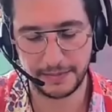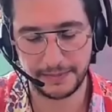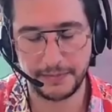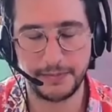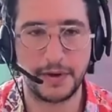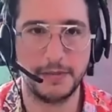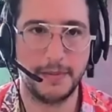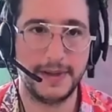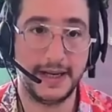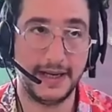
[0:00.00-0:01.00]
that I
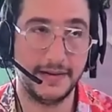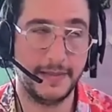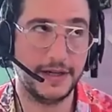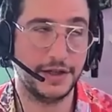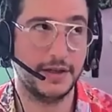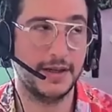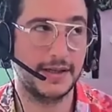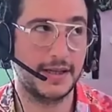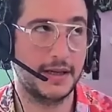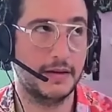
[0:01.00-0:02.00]
probably need to
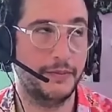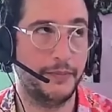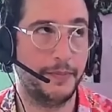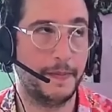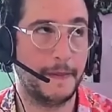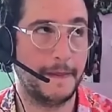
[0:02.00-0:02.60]
mention is that